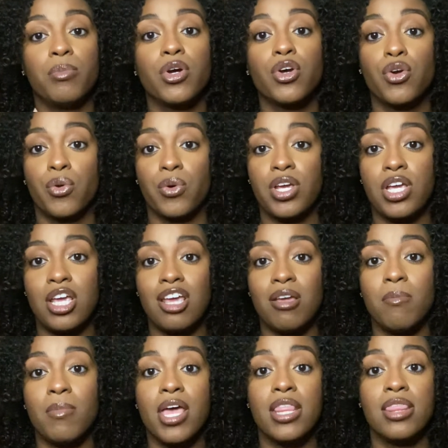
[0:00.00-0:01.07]

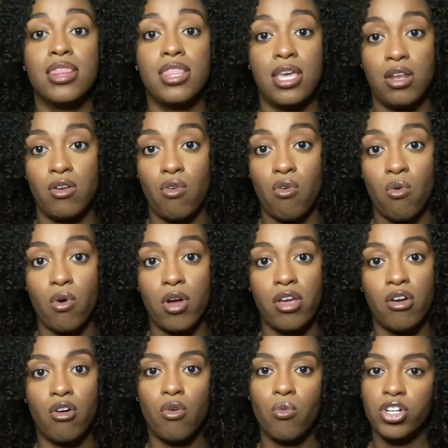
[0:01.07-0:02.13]
cream, and then
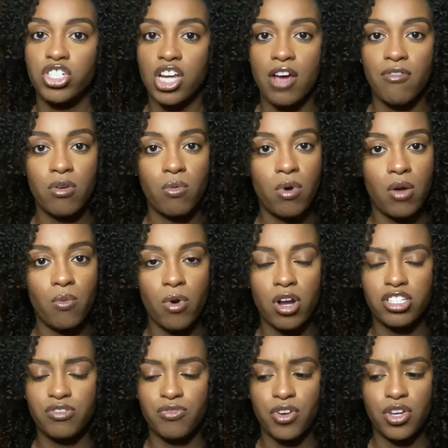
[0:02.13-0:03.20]
oil. Whichever one
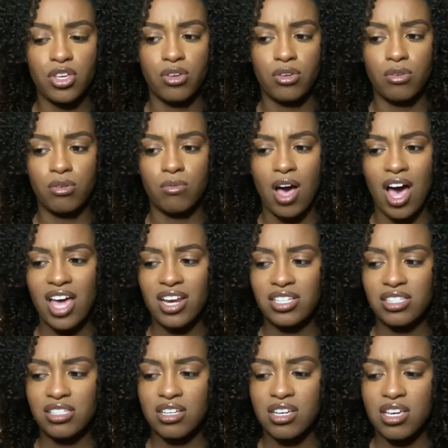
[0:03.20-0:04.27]
works for you.
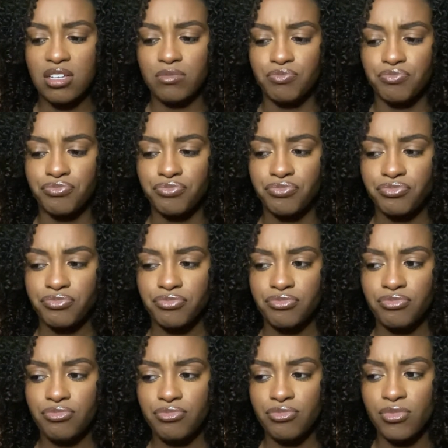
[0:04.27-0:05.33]
Honestly,
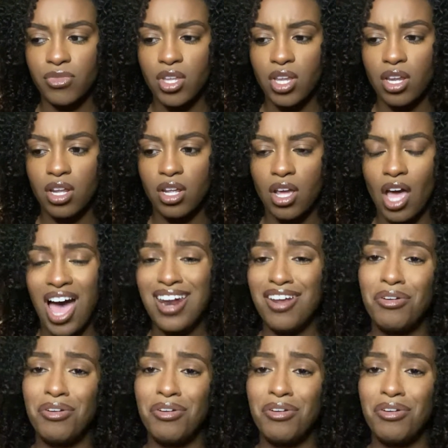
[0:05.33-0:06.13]
I